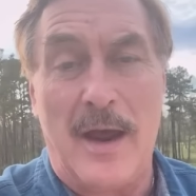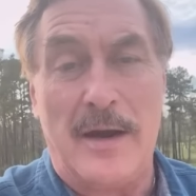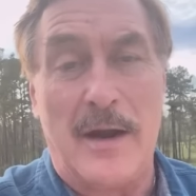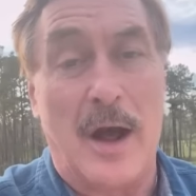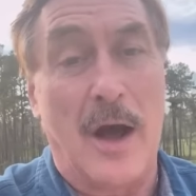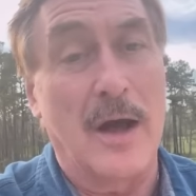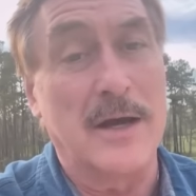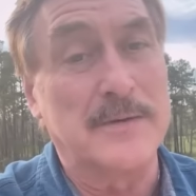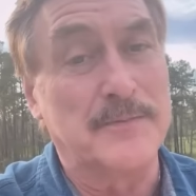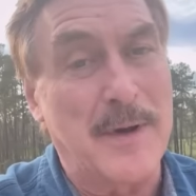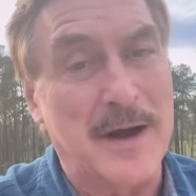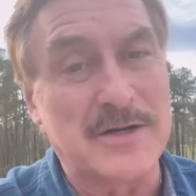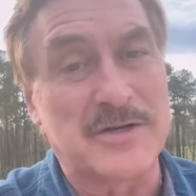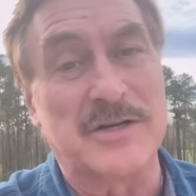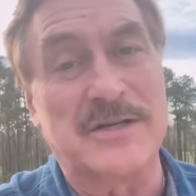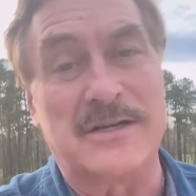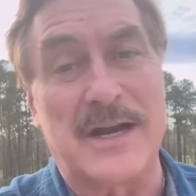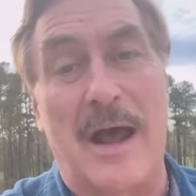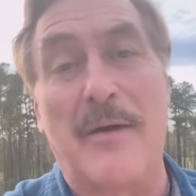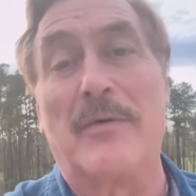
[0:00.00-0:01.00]
Now, as much
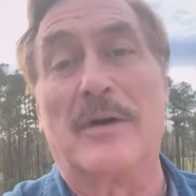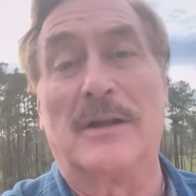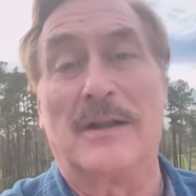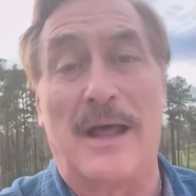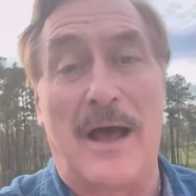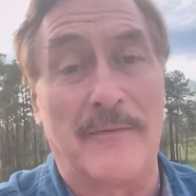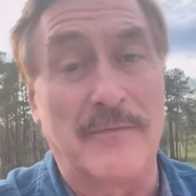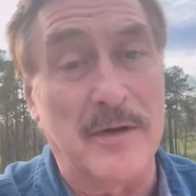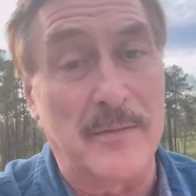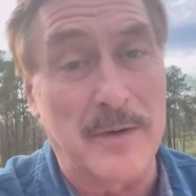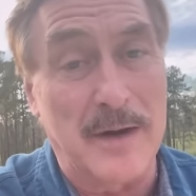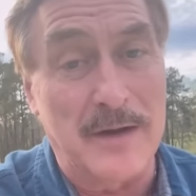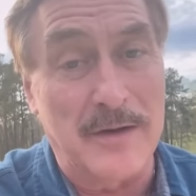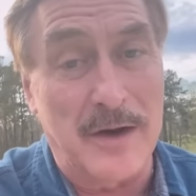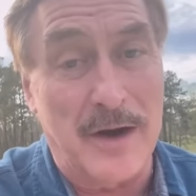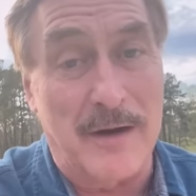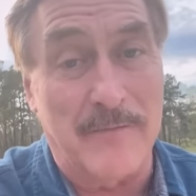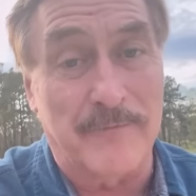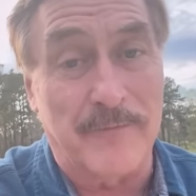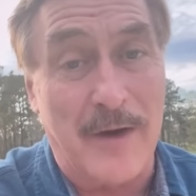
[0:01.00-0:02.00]
as I would have loved to have been
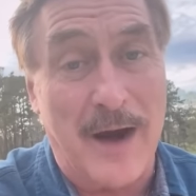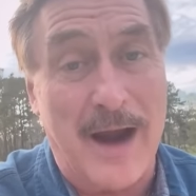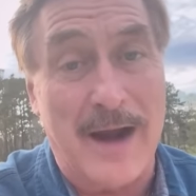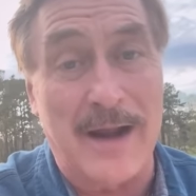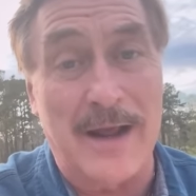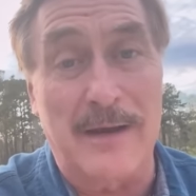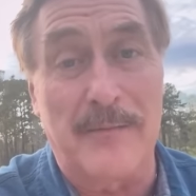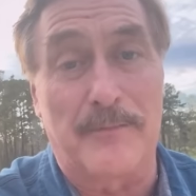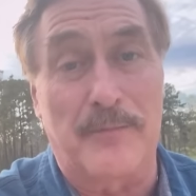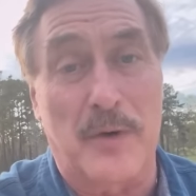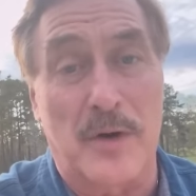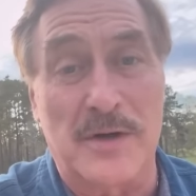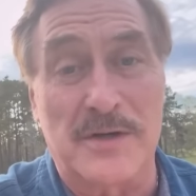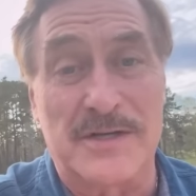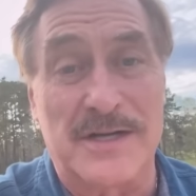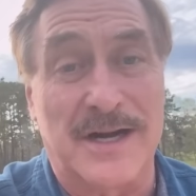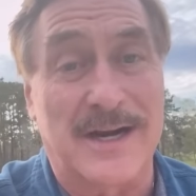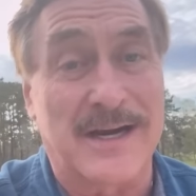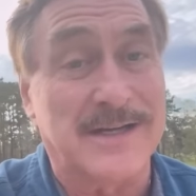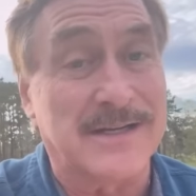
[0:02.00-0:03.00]
there on Friday in
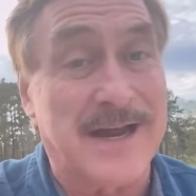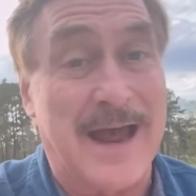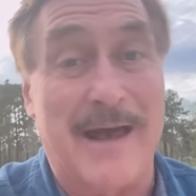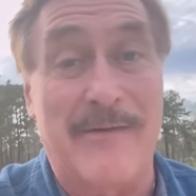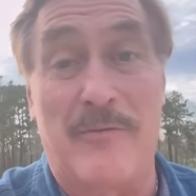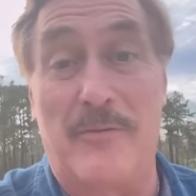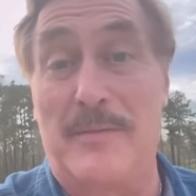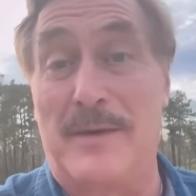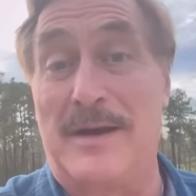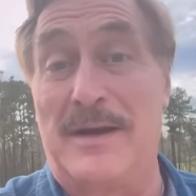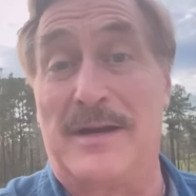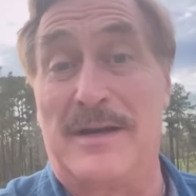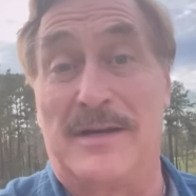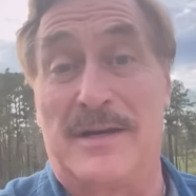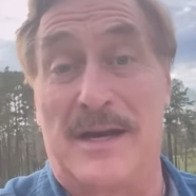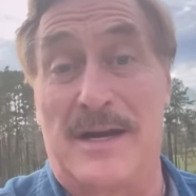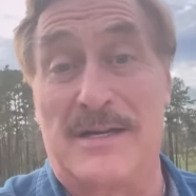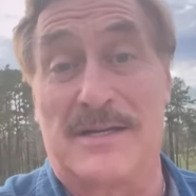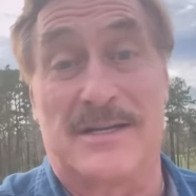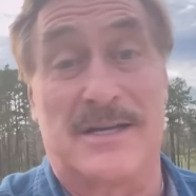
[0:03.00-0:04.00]
person, because I haven't been to
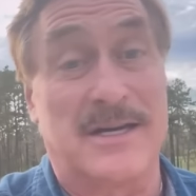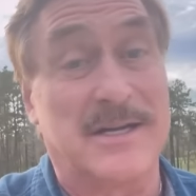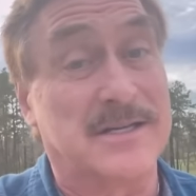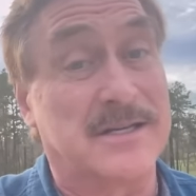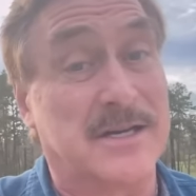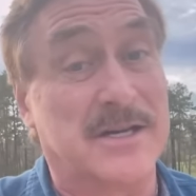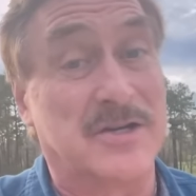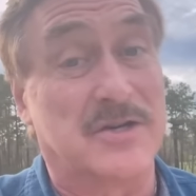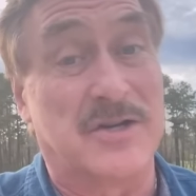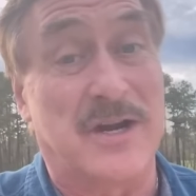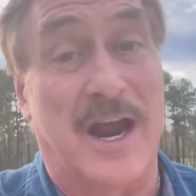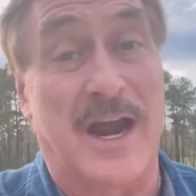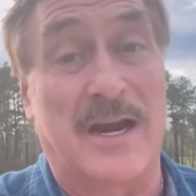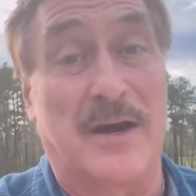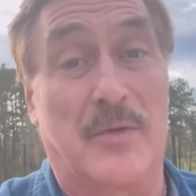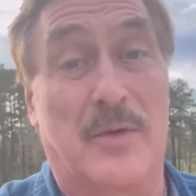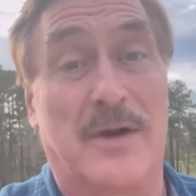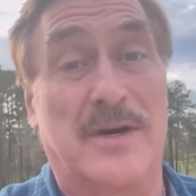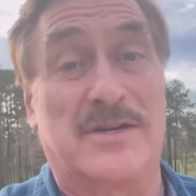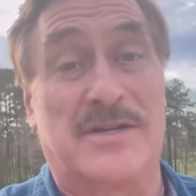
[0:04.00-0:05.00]
D.C. since
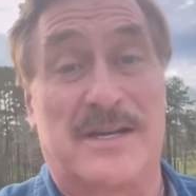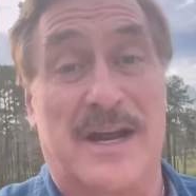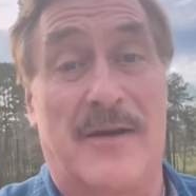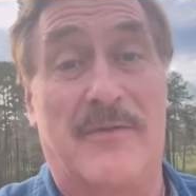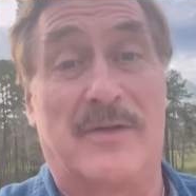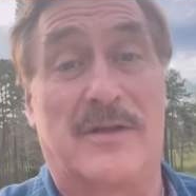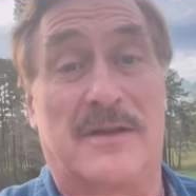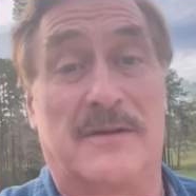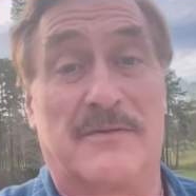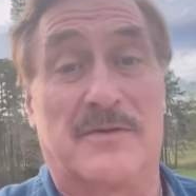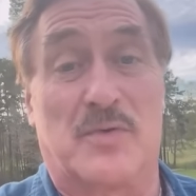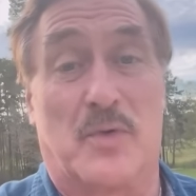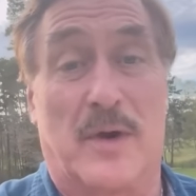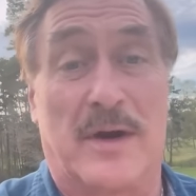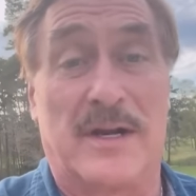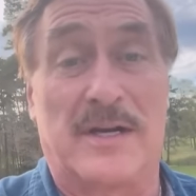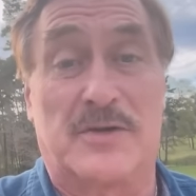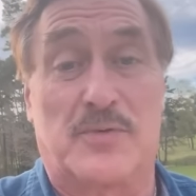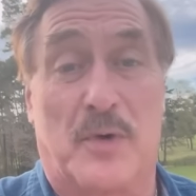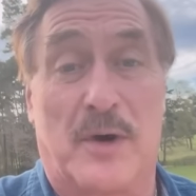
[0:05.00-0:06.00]
January 7th of
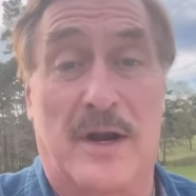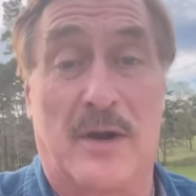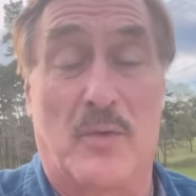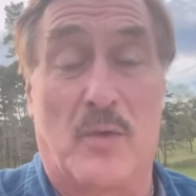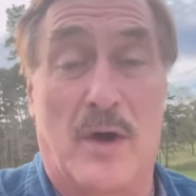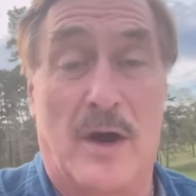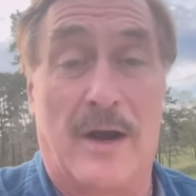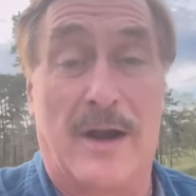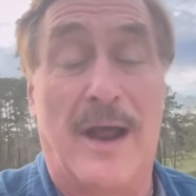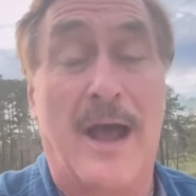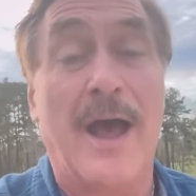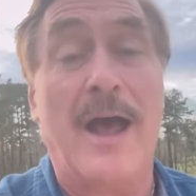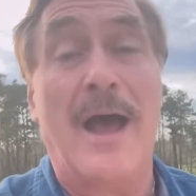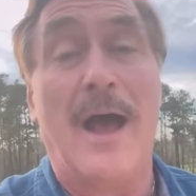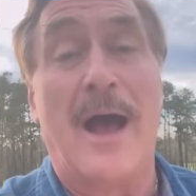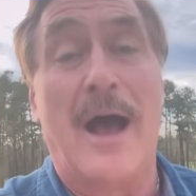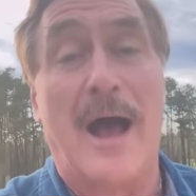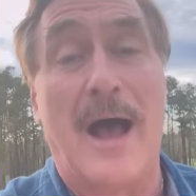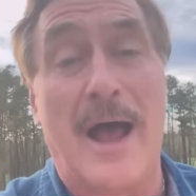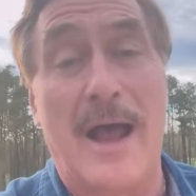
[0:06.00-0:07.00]
2021,
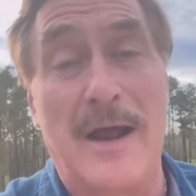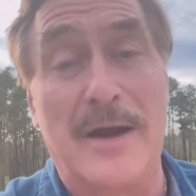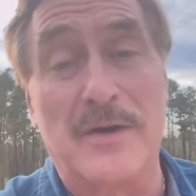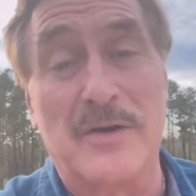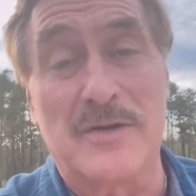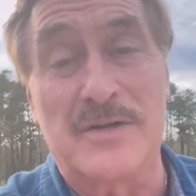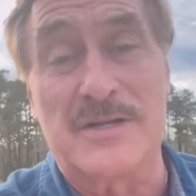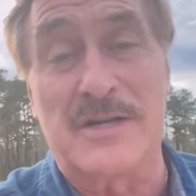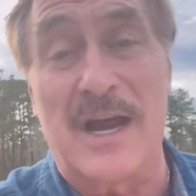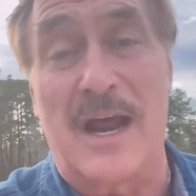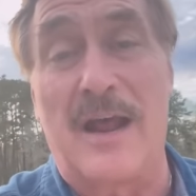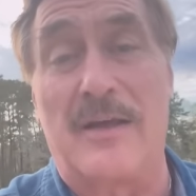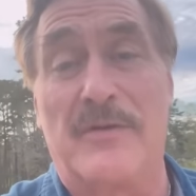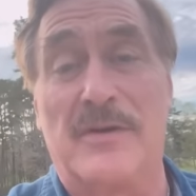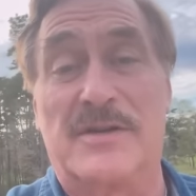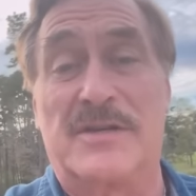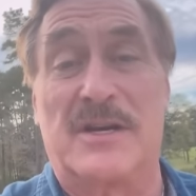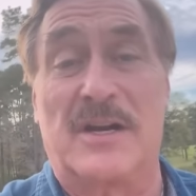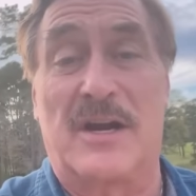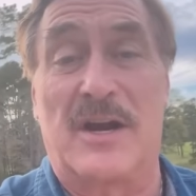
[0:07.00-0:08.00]
I understand
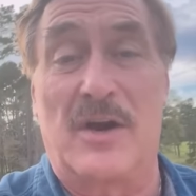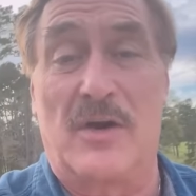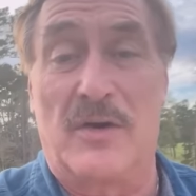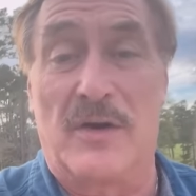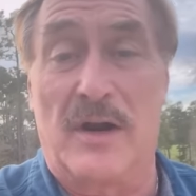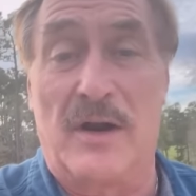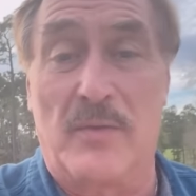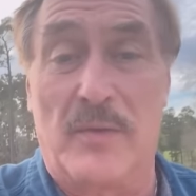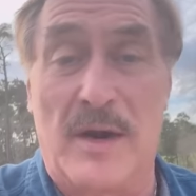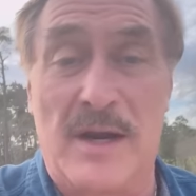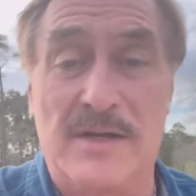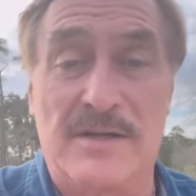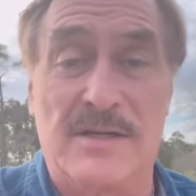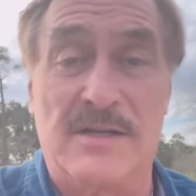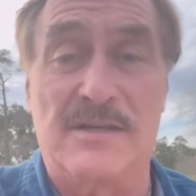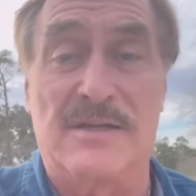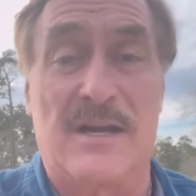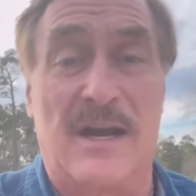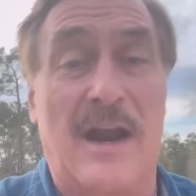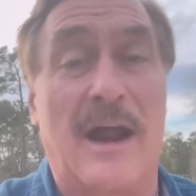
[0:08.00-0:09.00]
the security
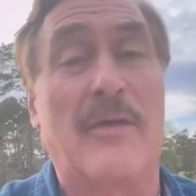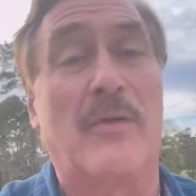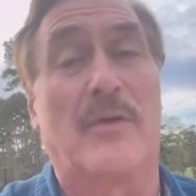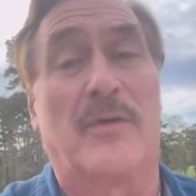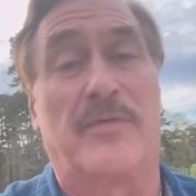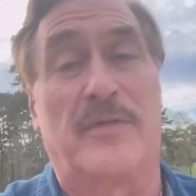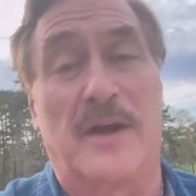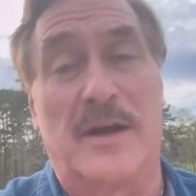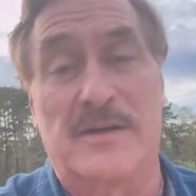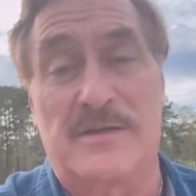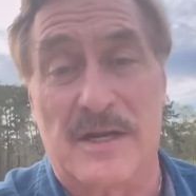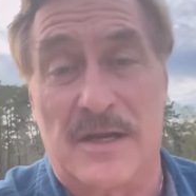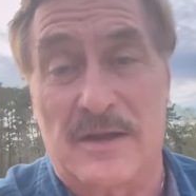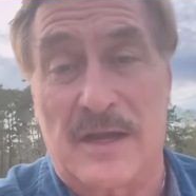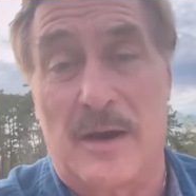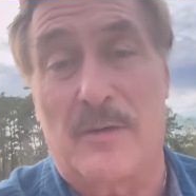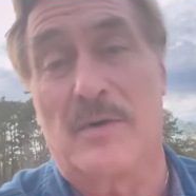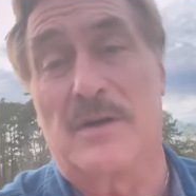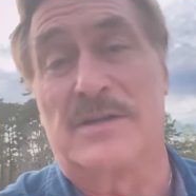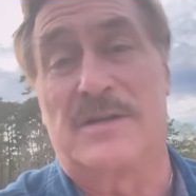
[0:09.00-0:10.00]
reasons and other things that
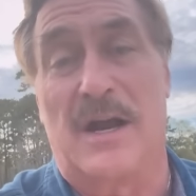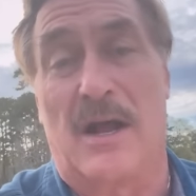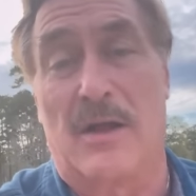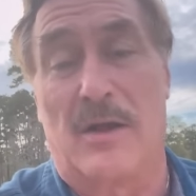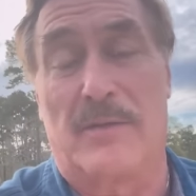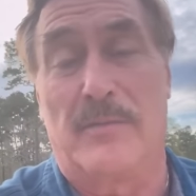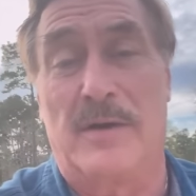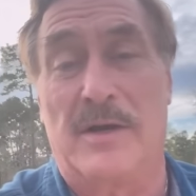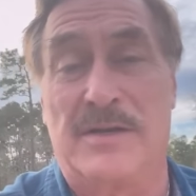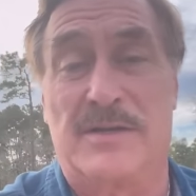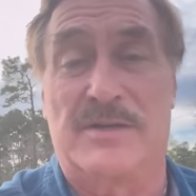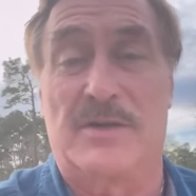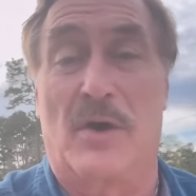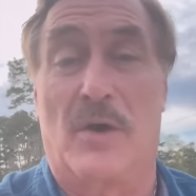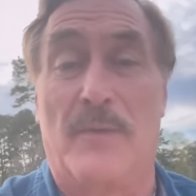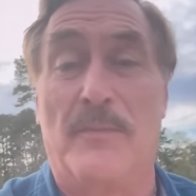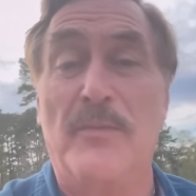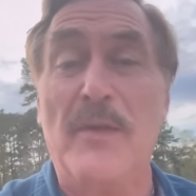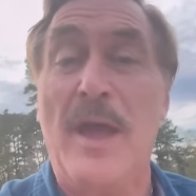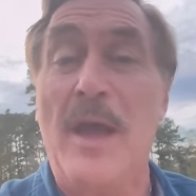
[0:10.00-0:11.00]
they were telling me.
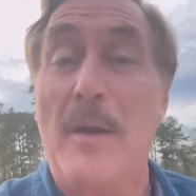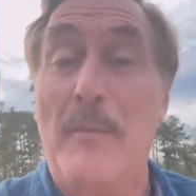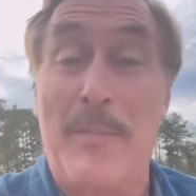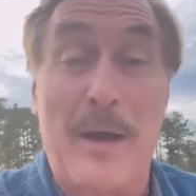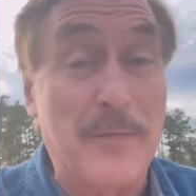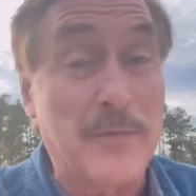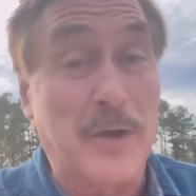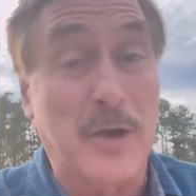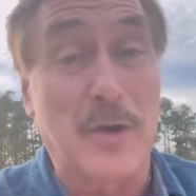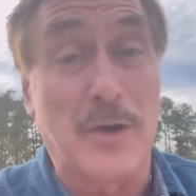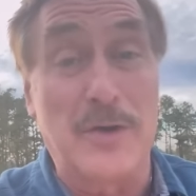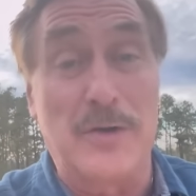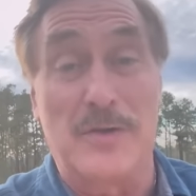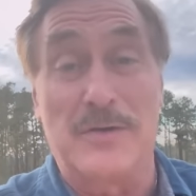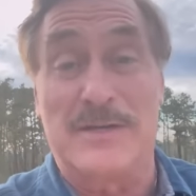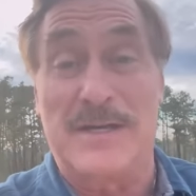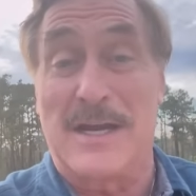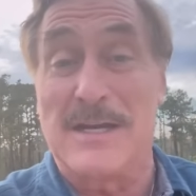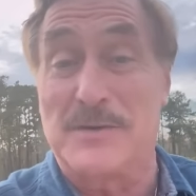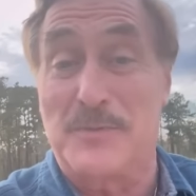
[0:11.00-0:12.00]
So, but the good
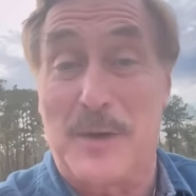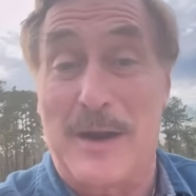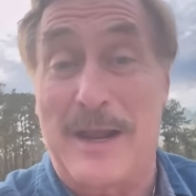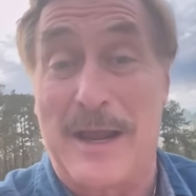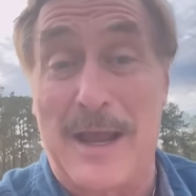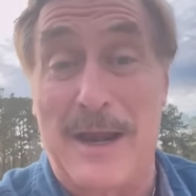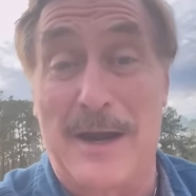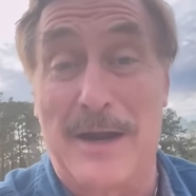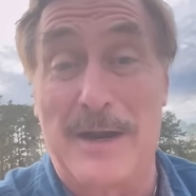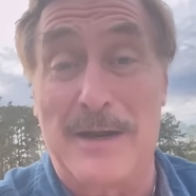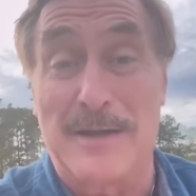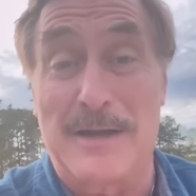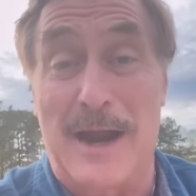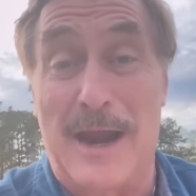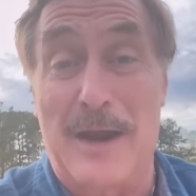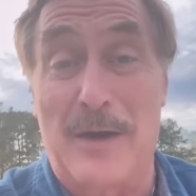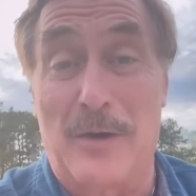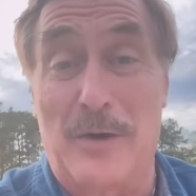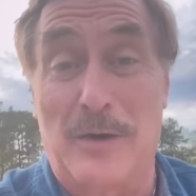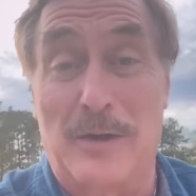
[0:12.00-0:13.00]
news is we get it a
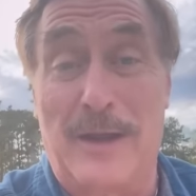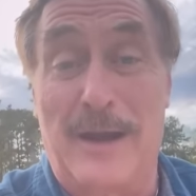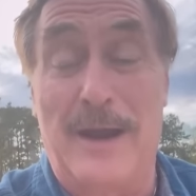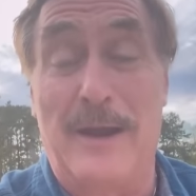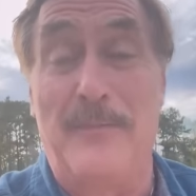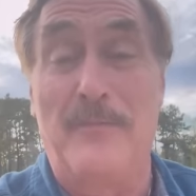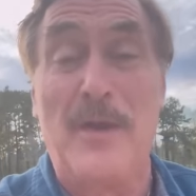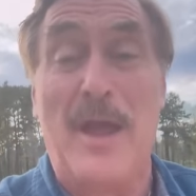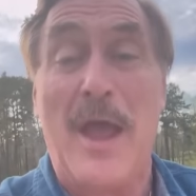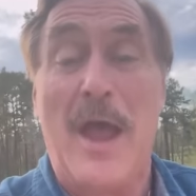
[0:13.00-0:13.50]
day early.